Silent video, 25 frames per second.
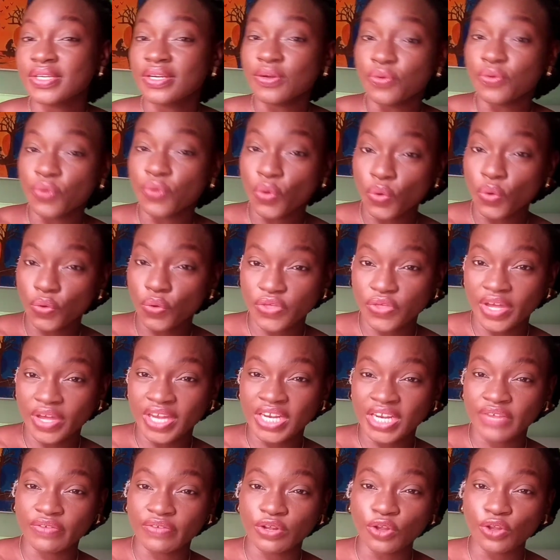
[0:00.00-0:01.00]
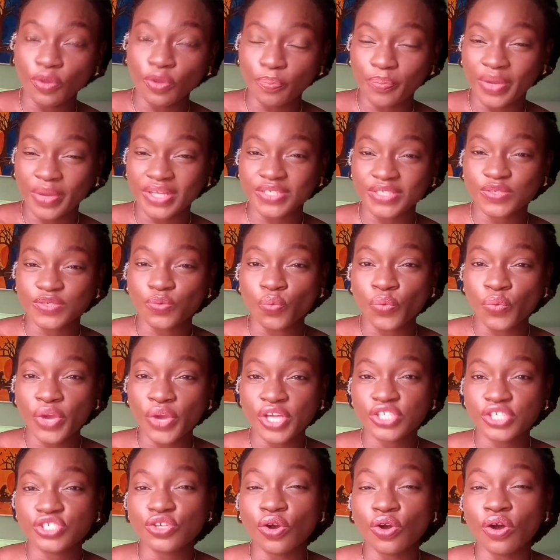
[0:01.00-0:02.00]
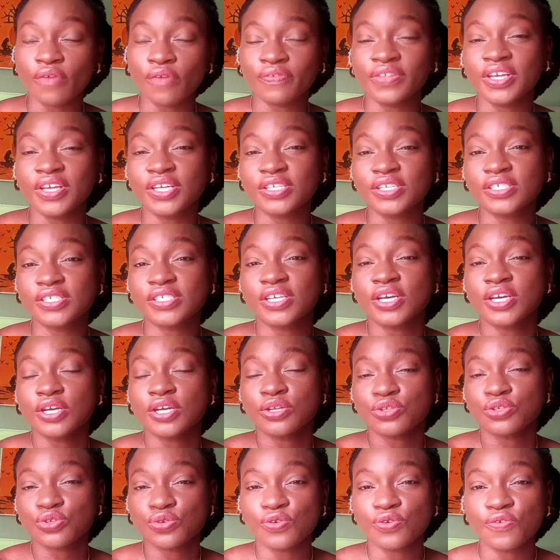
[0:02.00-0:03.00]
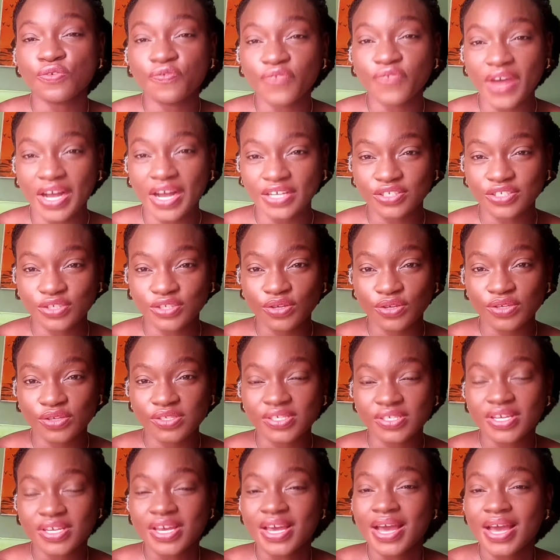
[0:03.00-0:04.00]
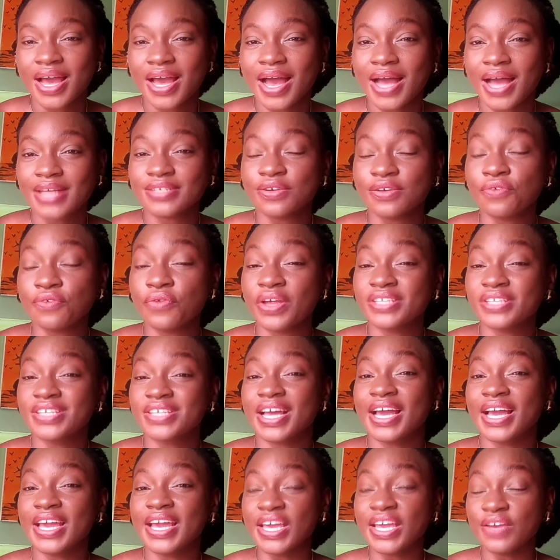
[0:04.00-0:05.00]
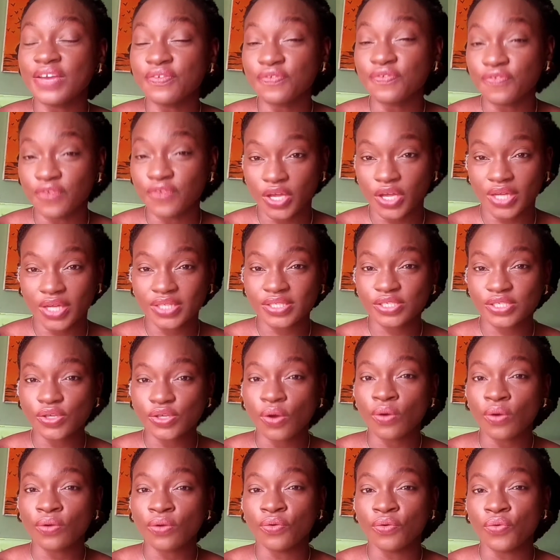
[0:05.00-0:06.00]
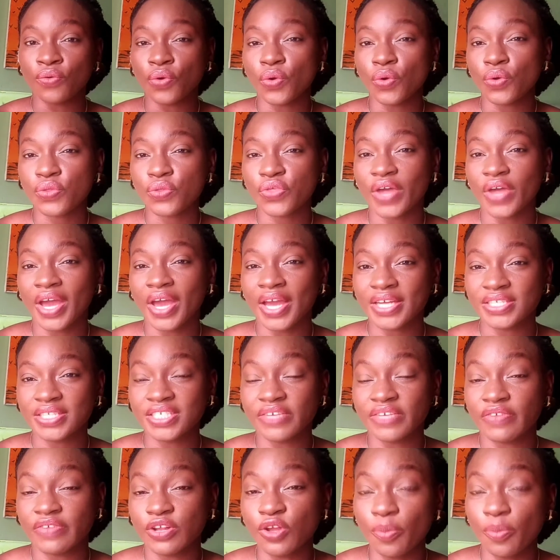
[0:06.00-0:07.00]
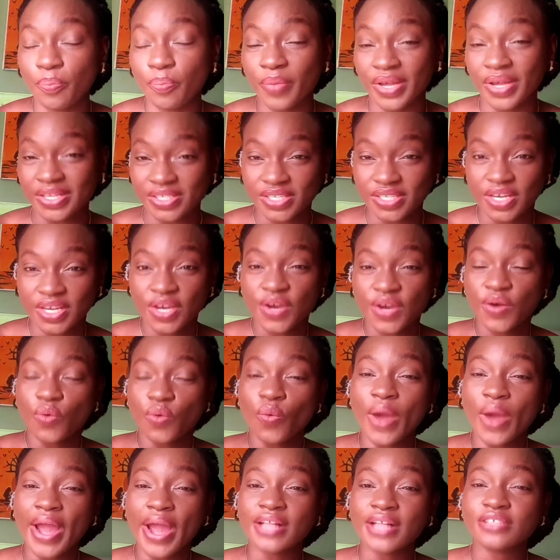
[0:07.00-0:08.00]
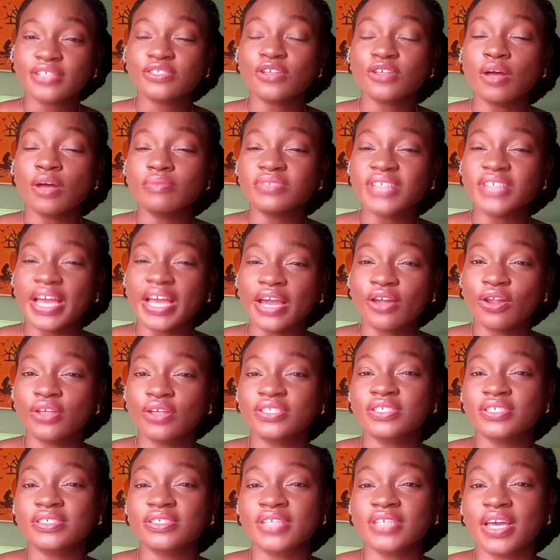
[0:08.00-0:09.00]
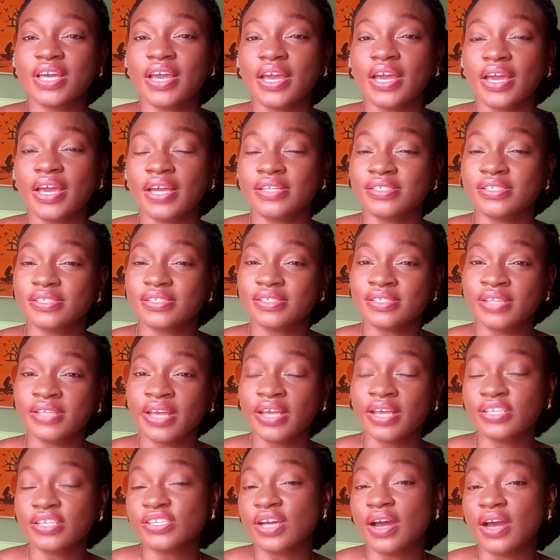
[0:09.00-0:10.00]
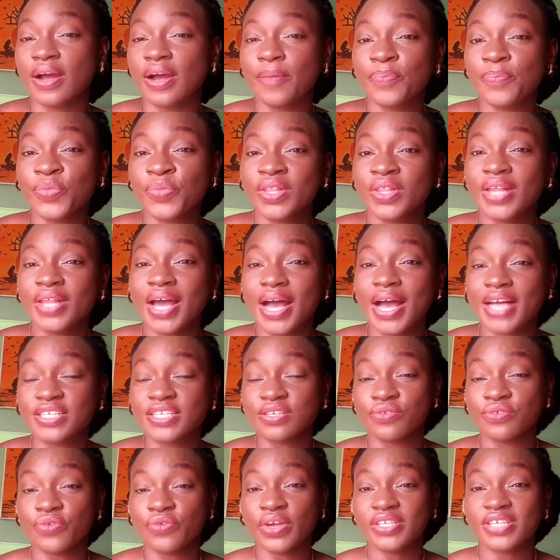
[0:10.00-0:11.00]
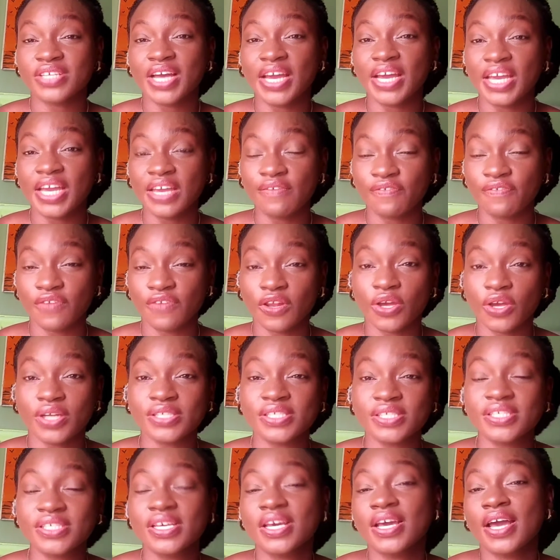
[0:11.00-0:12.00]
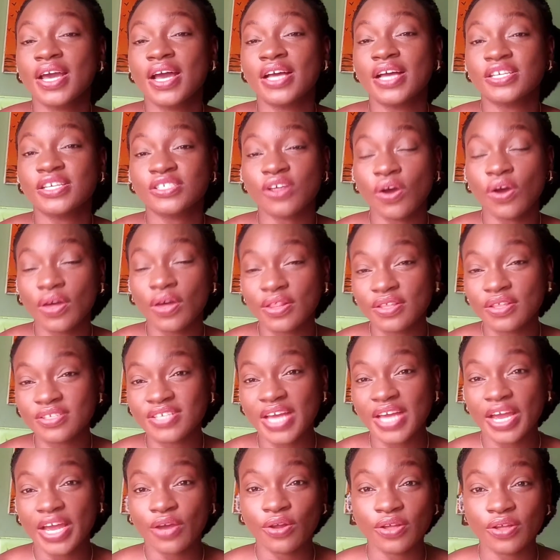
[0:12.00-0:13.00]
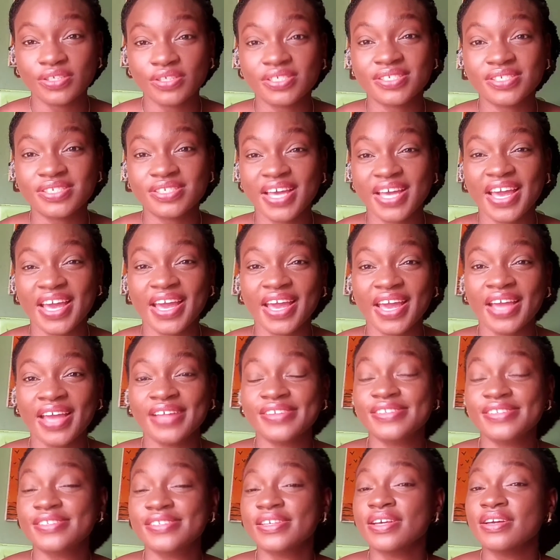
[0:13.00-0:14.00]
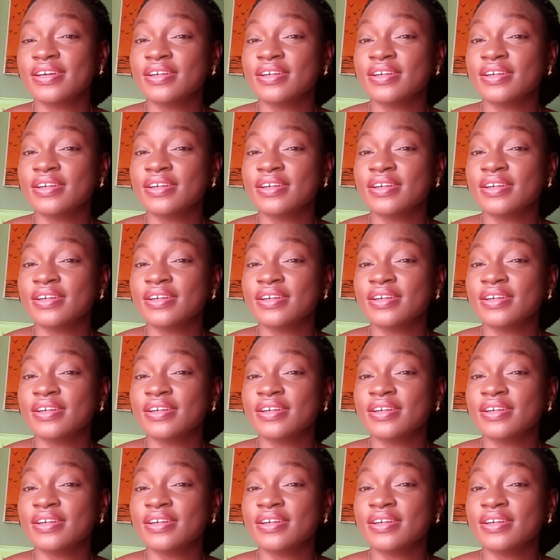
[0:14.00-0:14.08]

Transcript: growth and development, which of these two factors has a greater influence on growth and development. While some psychologists say it's nature that has a greater influence, as other psychologists say it's